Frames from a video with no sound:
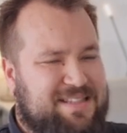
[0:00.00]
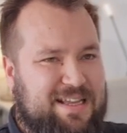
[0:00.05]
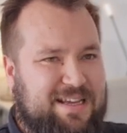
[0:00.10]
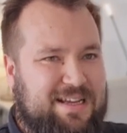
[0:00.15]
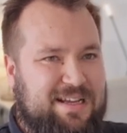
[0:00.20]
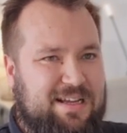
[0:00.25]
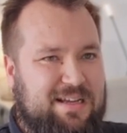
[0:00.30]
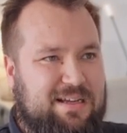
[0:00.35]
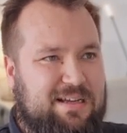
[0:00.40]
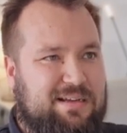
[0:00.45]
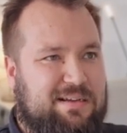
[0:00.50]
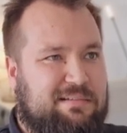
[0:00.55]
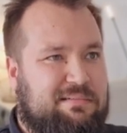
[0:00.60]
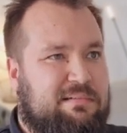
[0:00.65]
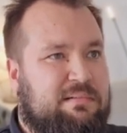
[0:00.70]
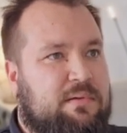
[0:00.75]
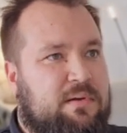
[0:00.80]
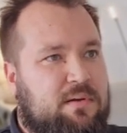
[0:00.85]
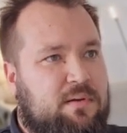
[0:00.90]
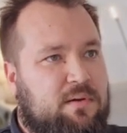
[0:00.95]
like a,
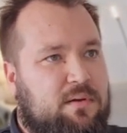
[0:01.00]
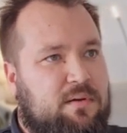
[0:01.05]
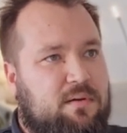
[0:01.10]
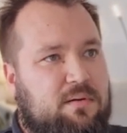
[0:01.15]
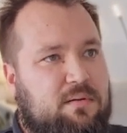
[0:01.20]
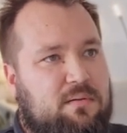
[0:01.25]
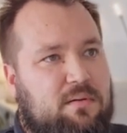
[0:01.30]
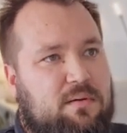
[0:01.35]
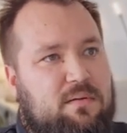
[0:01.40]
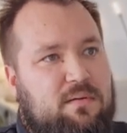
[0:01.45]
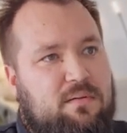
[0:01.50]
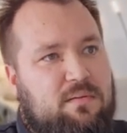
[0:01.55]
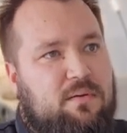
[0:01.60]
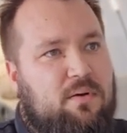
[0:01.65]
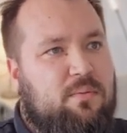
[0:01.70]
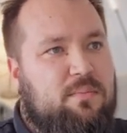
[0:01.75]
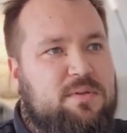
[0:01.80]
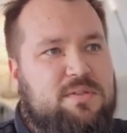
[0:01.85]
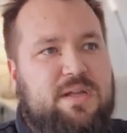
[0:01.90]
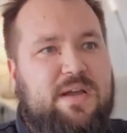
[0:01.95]

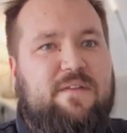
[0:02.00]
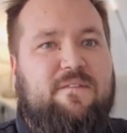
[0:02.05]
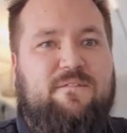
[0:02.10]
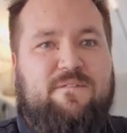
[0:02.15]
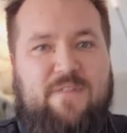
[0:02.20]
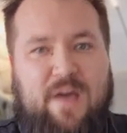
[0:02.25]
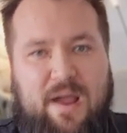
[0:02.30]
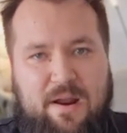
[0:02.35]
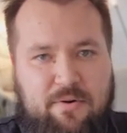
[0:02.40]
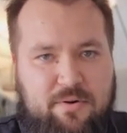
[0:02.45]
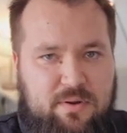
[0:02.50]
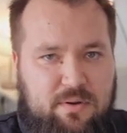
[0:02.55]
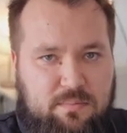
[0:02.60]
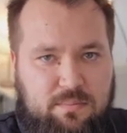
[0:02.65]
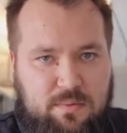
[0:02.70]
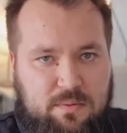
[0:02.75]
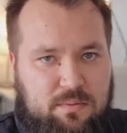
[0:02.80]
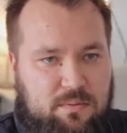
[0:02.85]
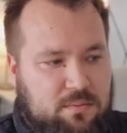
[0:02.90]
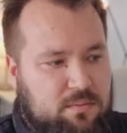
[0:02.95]
almost like a
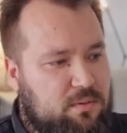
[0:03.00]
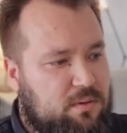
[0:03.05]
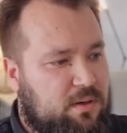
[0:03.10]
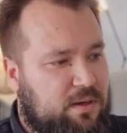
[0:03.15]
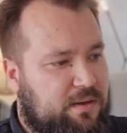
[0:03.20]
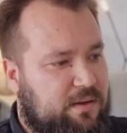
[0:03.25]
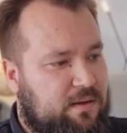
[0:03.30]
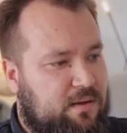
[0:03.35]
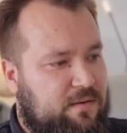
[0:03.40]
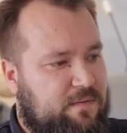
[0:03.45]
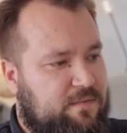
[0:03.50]
variable, I, I